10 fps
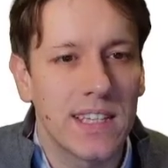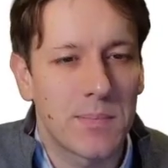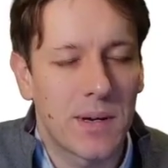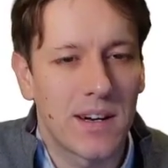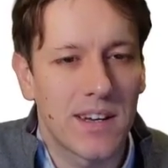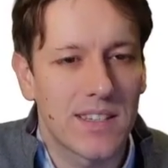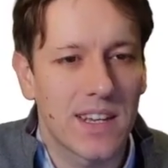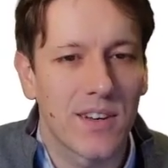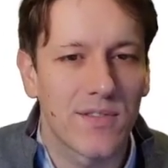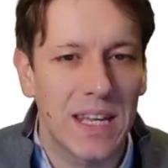these pies
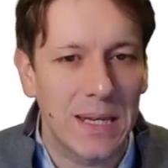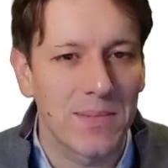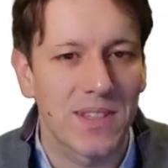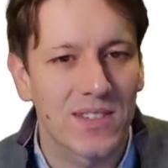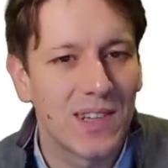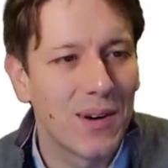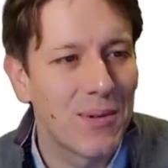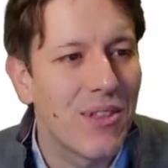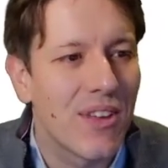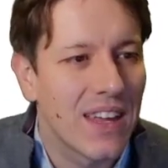have names that start
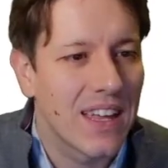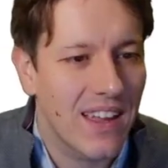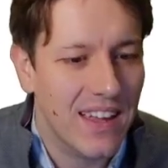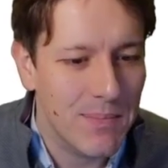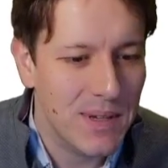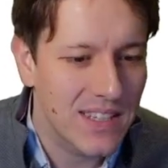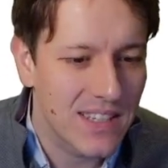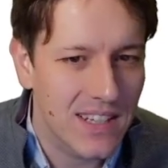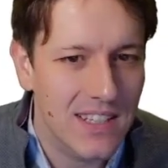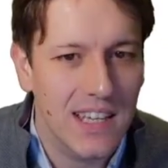with A, B,
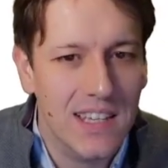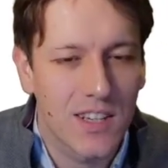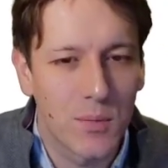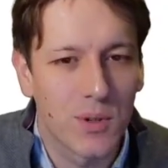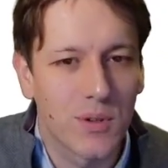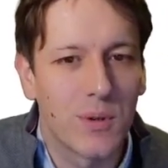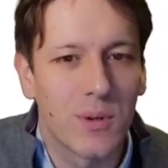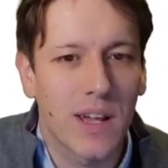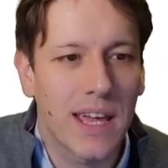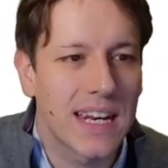C, and D, so we'll
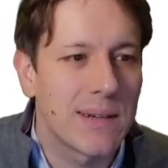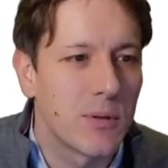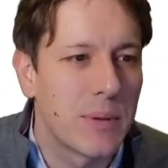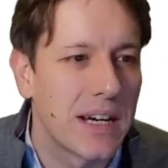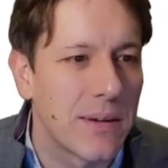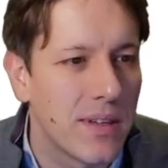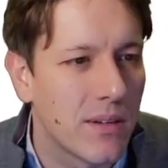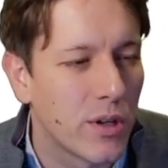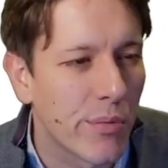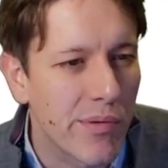call A an apple pie, B
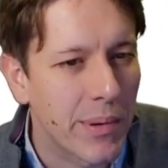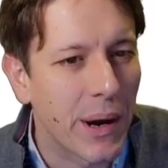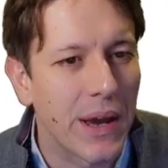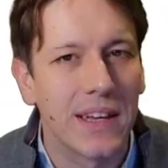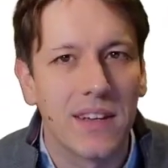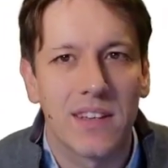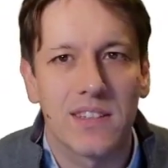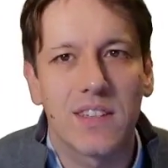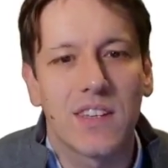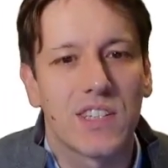a blueberry pie,
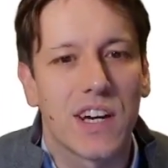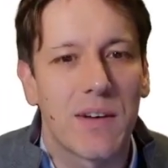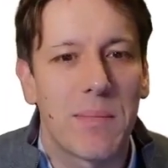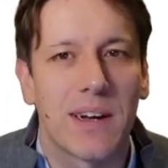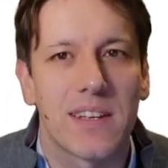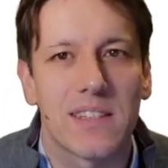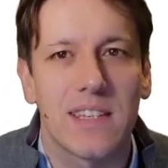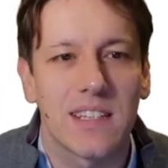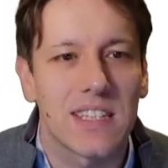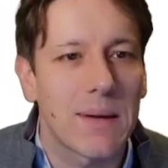C a cherry pie, and
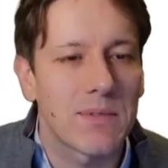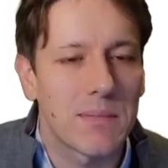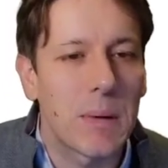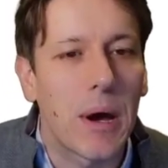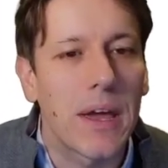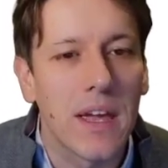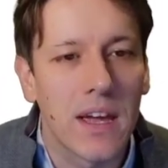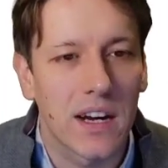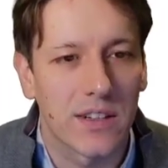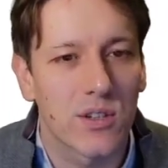D a damson pie.
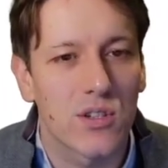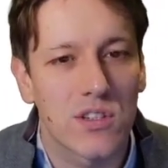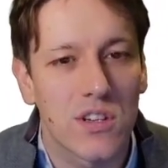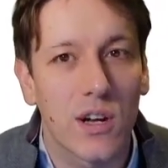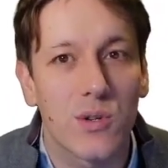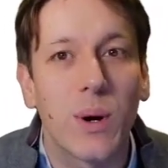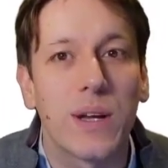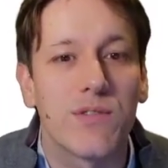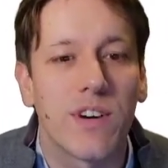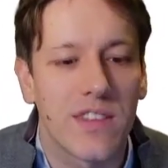And I'll just start
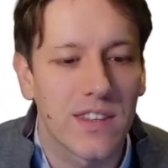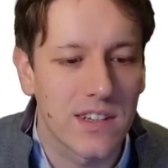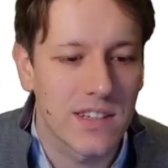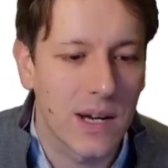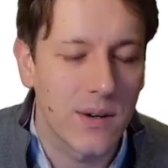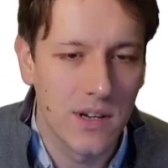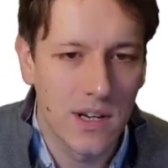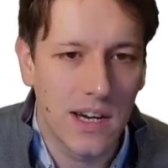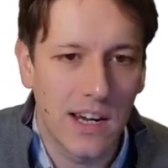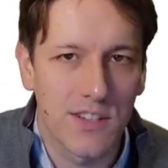trying to write things down
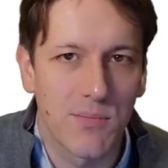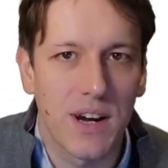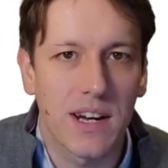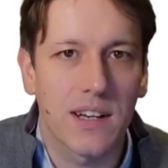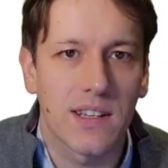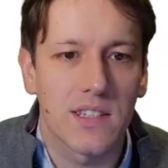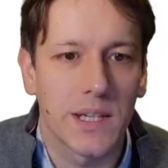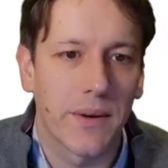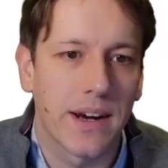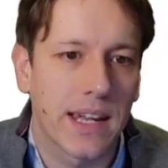algebraically and
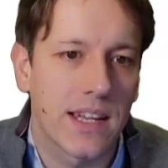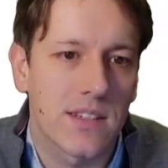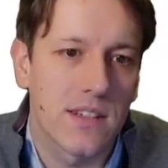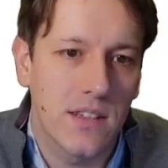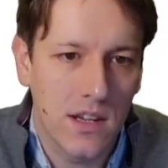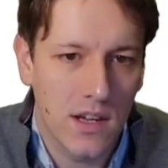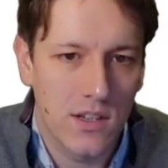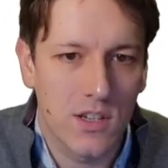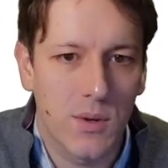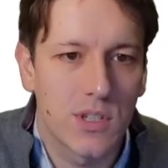see where it gets us.
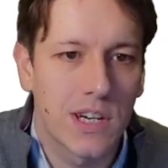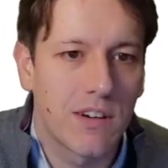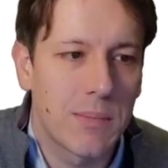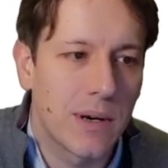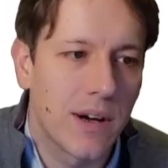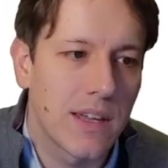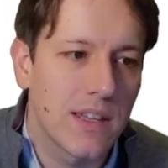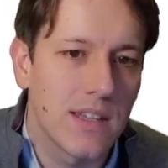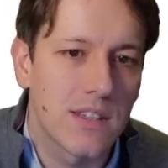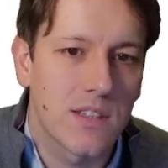So a cherry pie
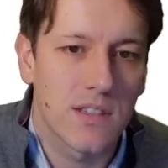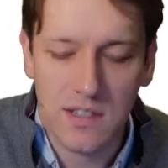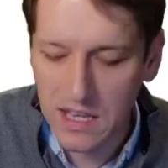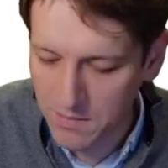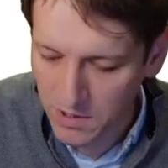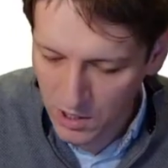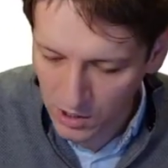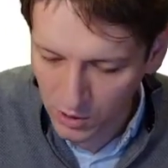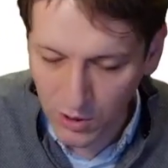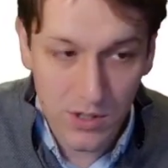is the same
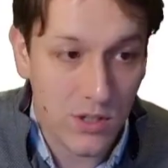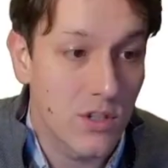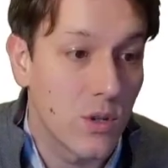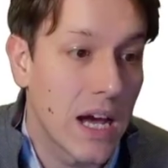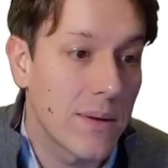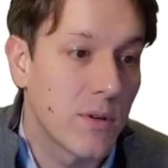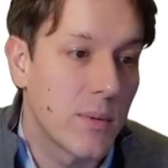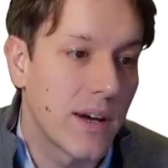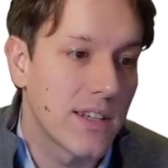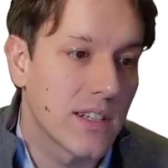cost as 2 apple
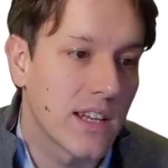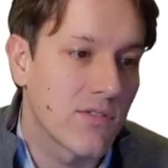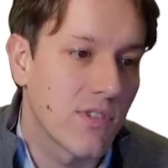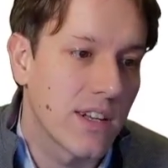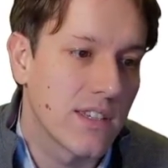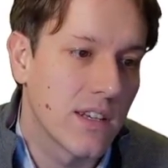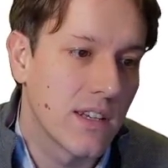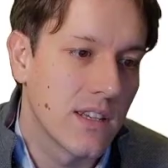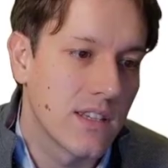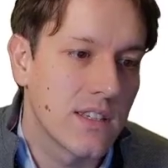pies, so let's write
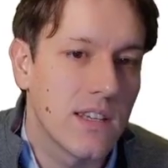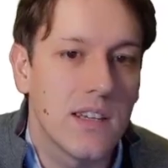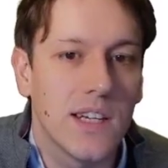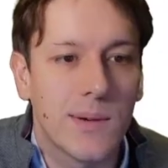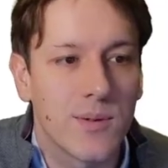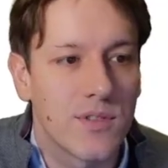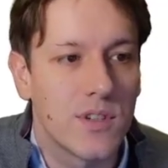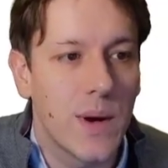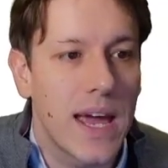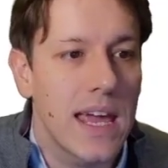C equals
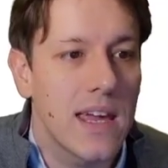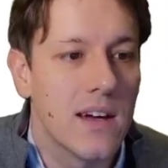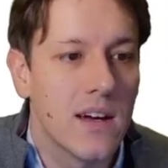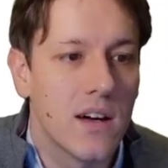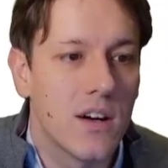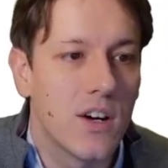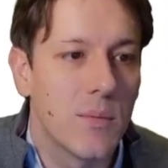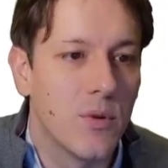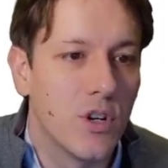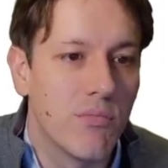2A. A
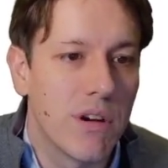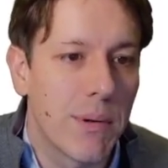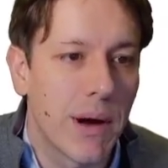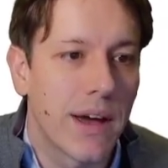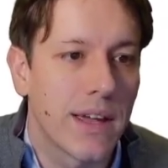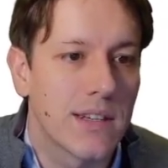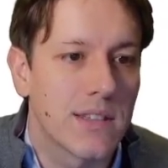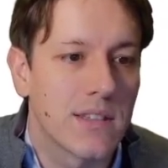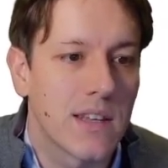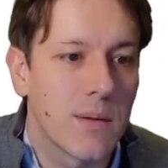blueberry pie is
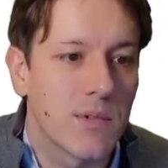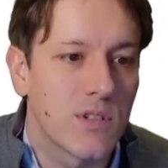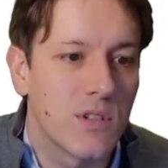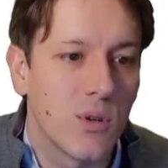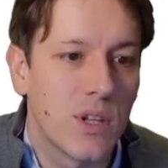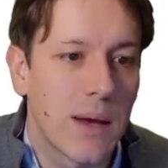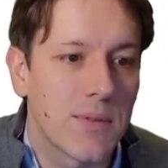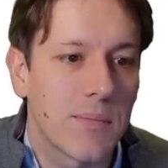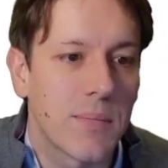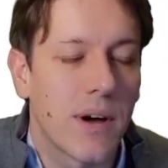the same as 2
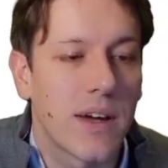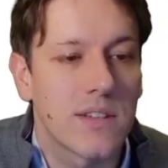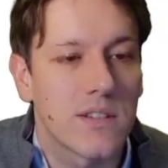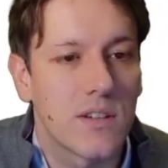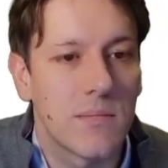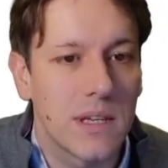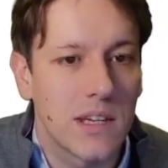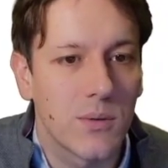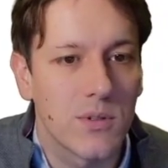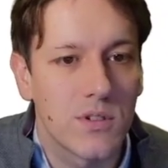damson pies, so B
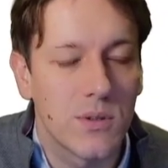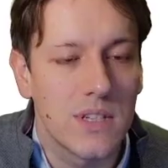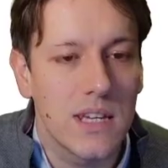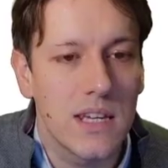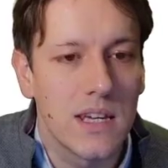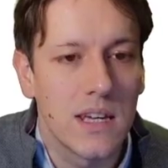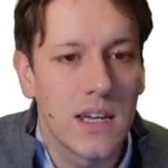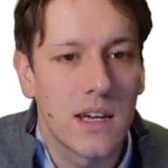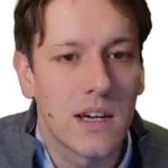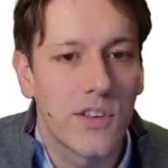equals 2D.
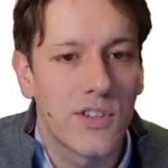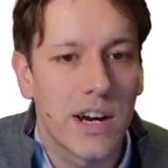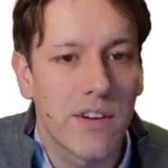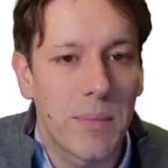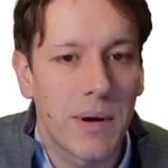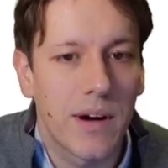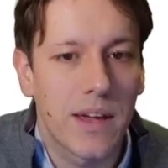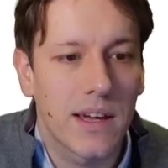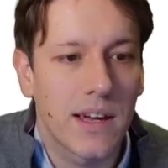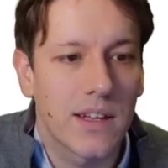A cherry
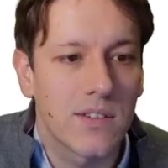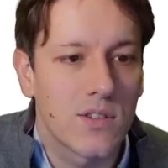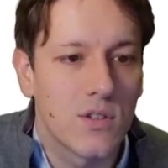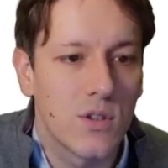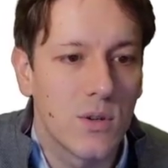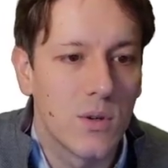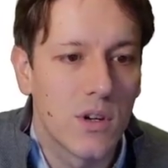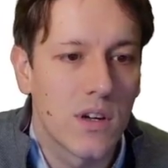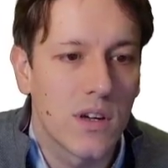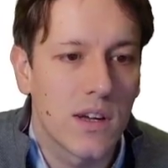pie and 2
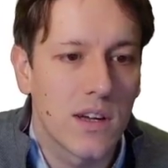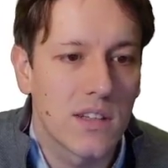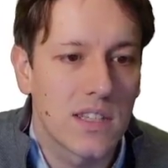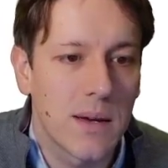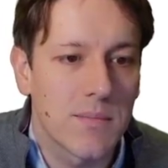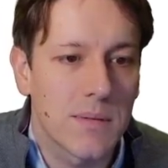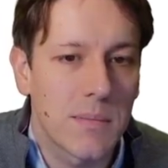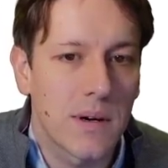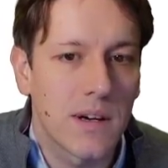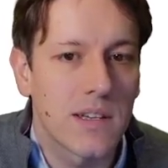damson
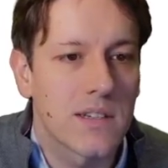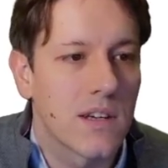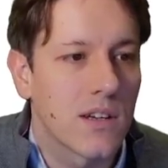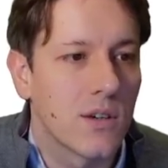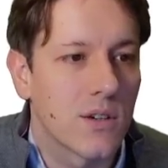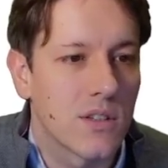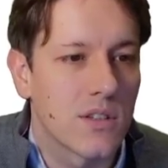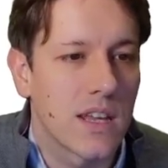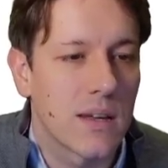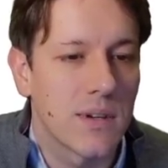pies cost the
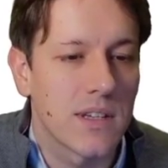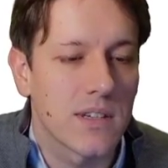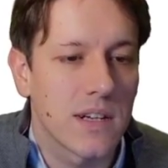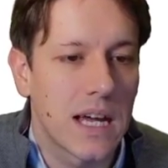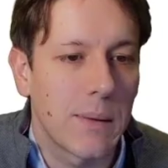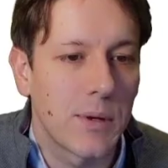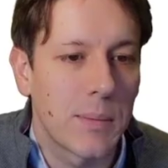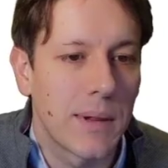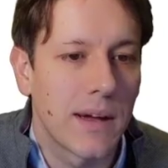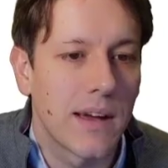same as an apple
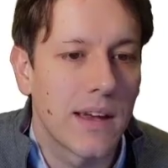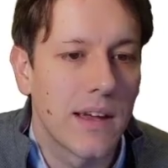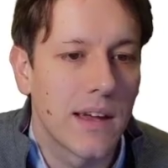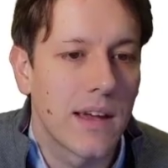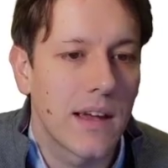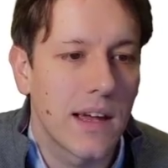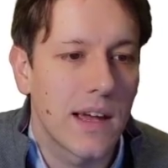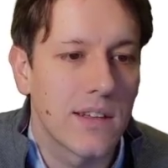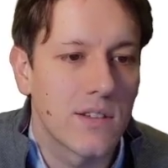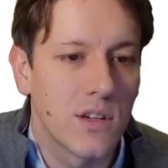pie
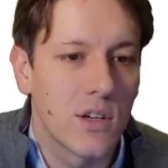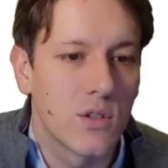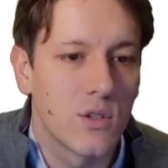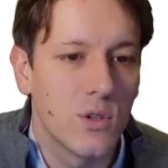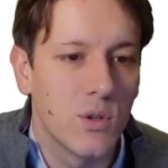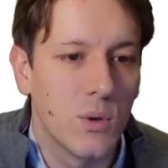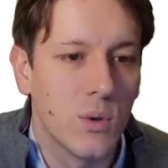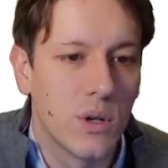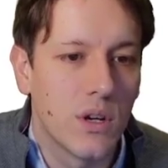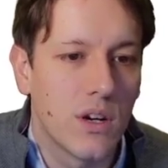and 2
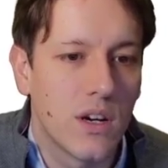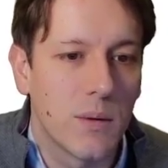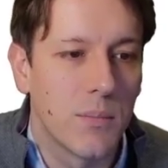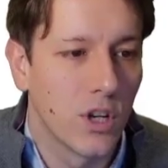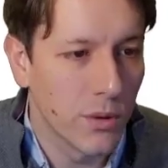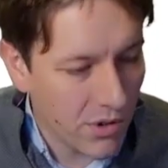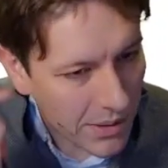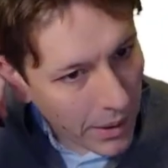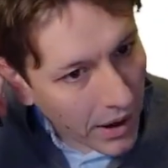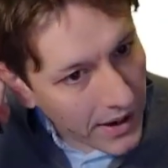
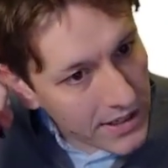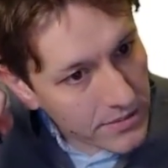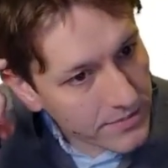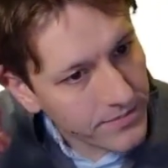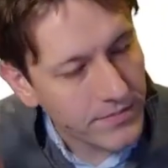blueberry pies.